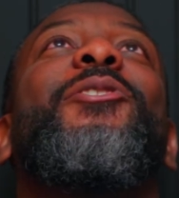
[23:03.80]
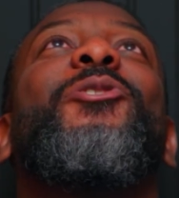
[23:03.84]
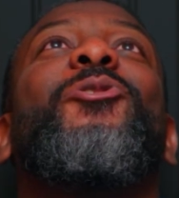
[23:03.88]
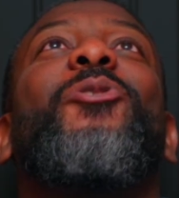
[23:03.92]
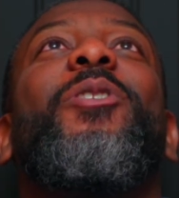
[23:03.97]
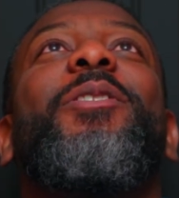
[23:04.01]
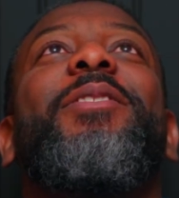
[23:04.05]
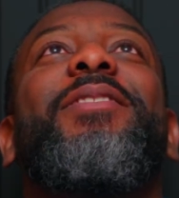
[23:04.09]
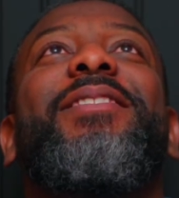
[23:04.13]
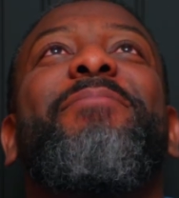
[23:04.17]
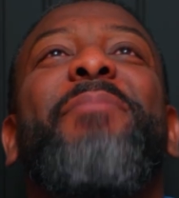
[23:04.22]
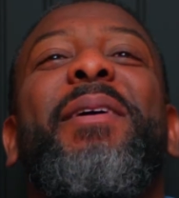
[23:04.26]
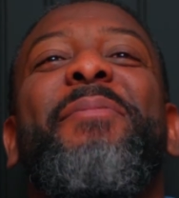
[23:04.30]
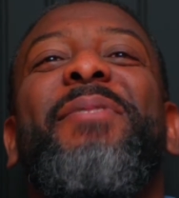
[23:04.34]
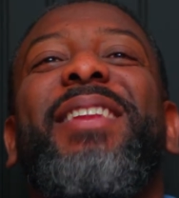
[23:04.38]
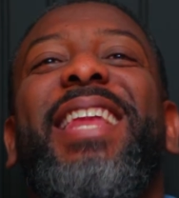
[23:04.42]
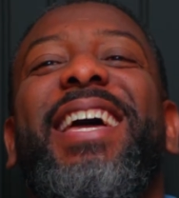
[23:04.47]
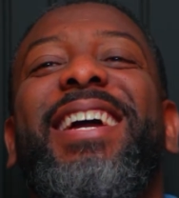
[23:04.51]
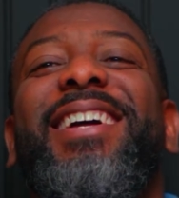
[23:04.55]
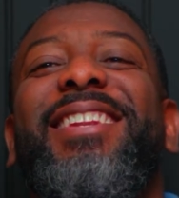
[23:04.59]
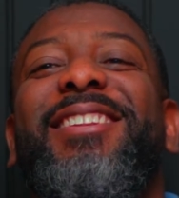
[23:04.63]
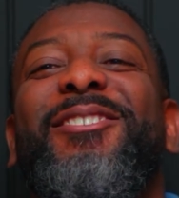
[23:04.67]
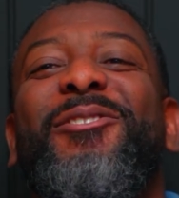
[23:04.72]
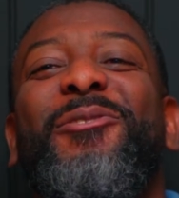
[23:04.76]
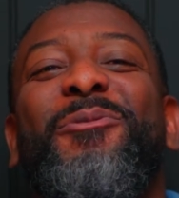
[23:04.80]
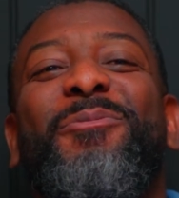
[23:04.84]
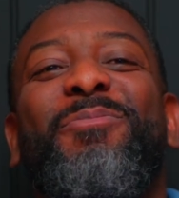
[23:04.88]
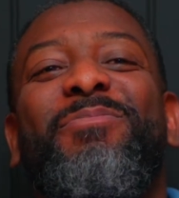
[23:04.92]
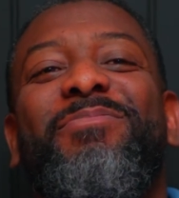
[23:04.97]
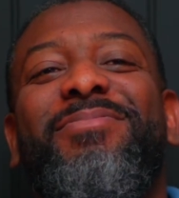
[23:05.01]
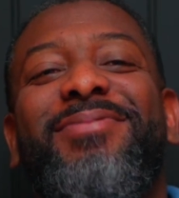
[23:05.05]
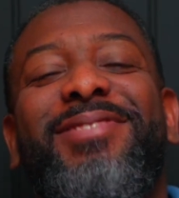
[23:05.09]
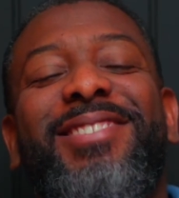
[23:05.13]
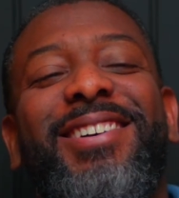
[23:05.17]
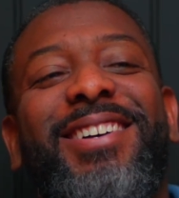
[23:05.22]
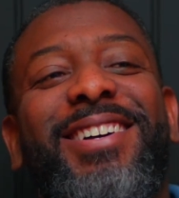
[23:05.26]
you describe it? Maybe like a little
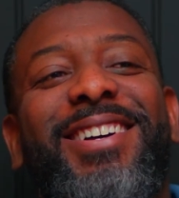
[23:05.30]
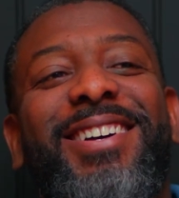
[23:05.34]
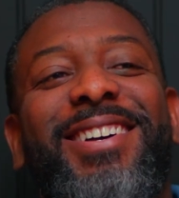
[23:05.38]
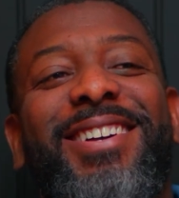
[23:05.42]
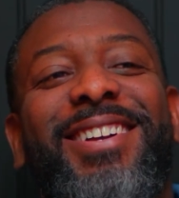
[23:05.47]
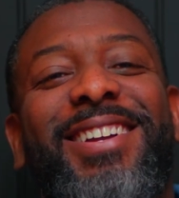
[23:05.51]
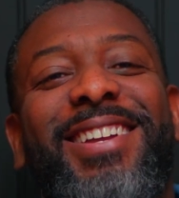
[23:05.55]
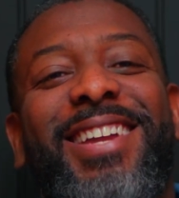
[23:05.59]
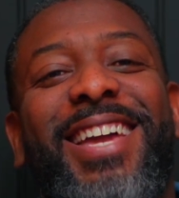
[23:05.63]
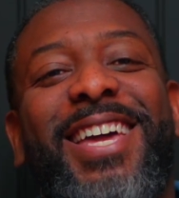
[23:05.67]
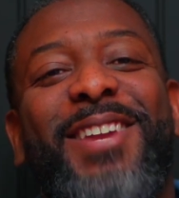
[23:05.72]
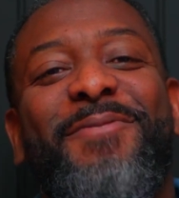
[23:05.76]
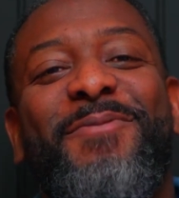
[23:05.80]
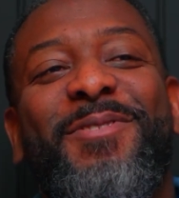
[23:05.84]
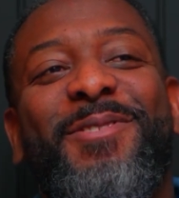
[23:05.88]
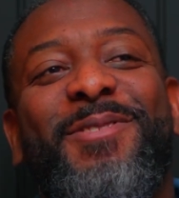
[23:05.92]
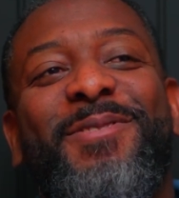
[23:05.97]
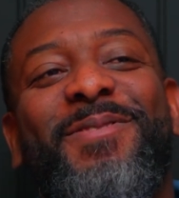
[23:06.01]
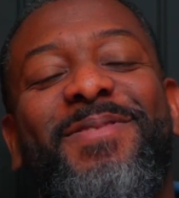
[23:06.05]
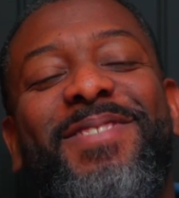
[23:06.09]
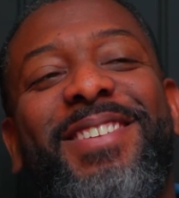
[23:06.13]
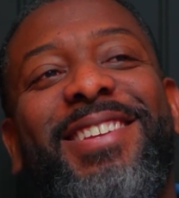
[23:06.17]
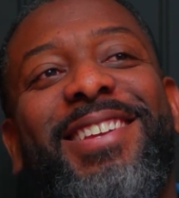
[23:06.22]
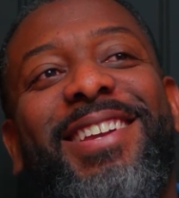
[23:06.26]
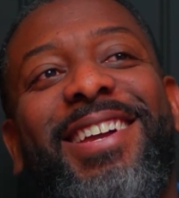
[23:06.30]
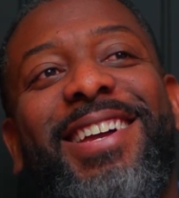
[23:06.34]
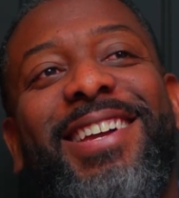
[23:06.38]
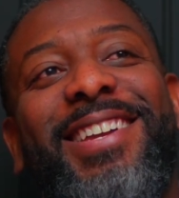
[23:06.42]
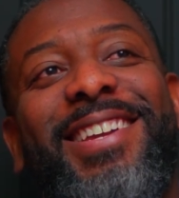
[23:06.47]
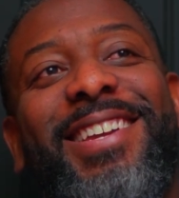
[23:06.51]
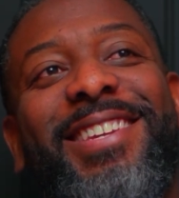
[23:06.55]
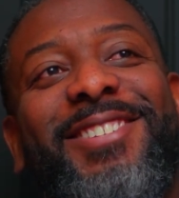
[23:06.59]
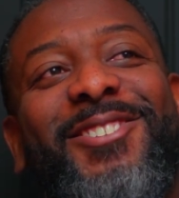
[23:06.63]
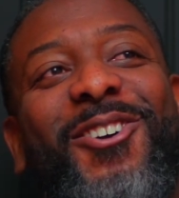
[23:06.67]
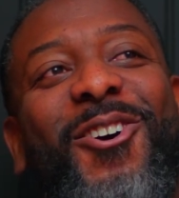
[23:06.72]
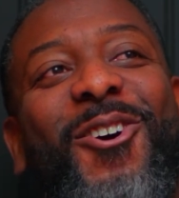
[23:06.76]
kind of
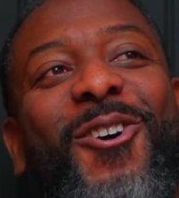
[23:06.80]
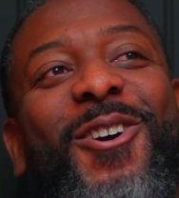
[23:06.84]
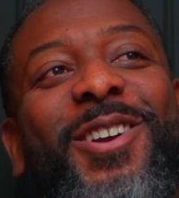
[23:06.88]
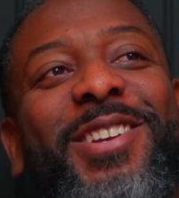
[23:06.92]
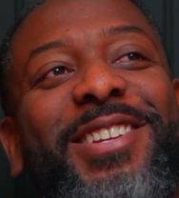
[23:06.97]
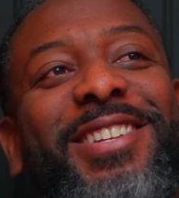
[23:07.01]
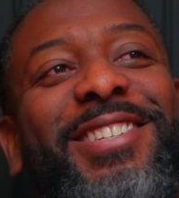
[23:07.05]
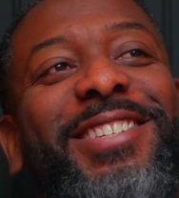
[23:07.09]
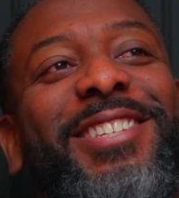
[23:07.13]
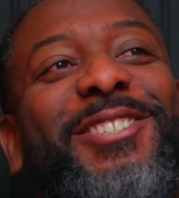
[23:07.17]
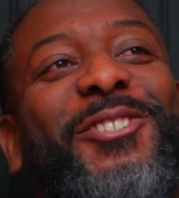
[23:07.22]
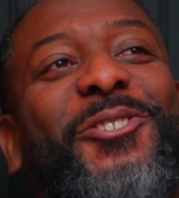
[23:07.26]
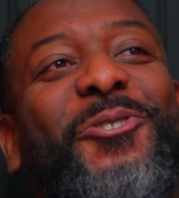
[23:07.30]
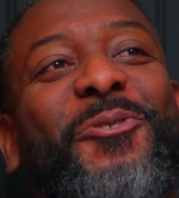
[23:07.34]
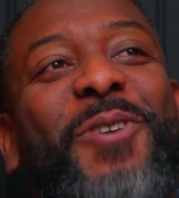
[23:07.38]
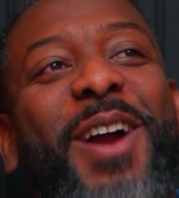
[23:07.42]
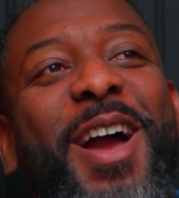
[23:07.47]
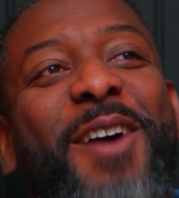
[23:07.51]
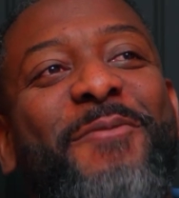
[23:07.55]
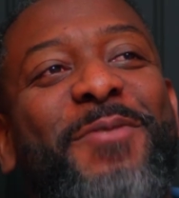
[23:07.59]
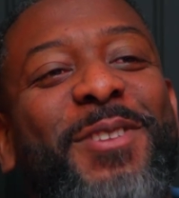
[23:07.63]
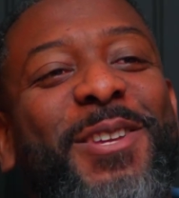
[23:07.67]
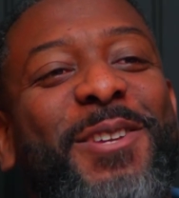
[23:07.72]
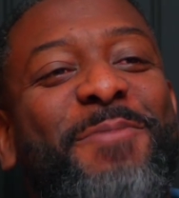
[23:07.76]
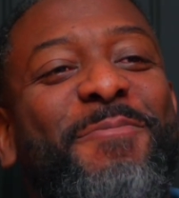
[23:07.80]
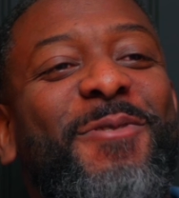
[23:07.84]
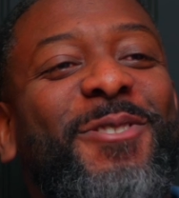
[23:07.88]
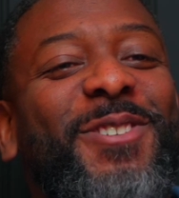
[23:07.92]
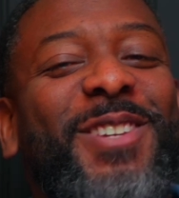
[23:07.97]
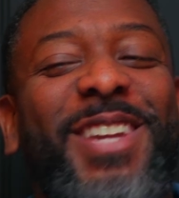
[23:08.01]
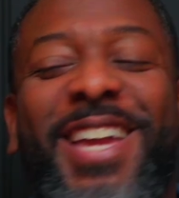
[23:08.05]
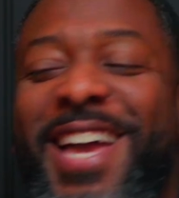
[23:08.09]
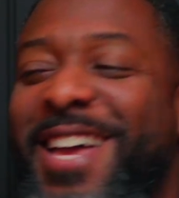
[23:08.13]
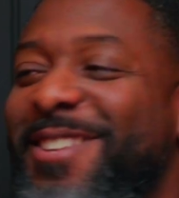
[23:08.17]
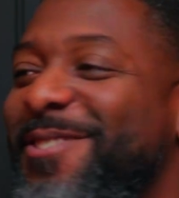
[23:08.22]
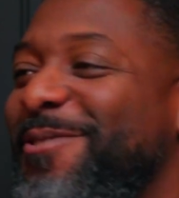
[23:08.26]
it's hard to describe it. Come on,
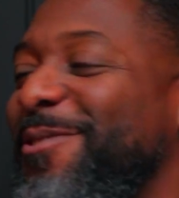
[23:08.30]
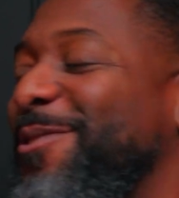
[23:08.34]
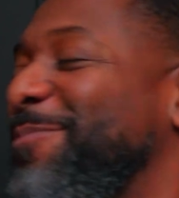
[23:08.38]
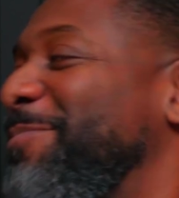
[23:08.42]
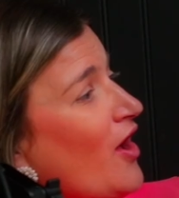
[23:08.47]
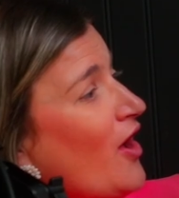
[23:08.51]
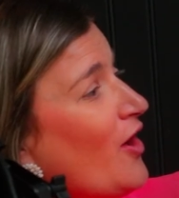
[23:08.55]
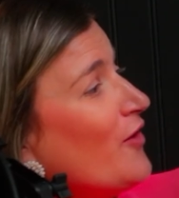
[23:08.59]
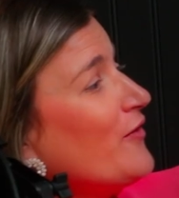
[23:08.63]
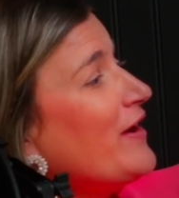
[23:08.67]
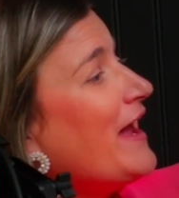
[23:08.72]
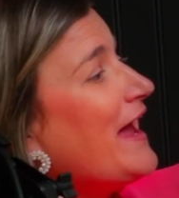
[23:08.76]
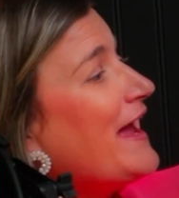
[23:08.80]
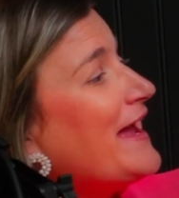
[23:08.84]
you guys are smart.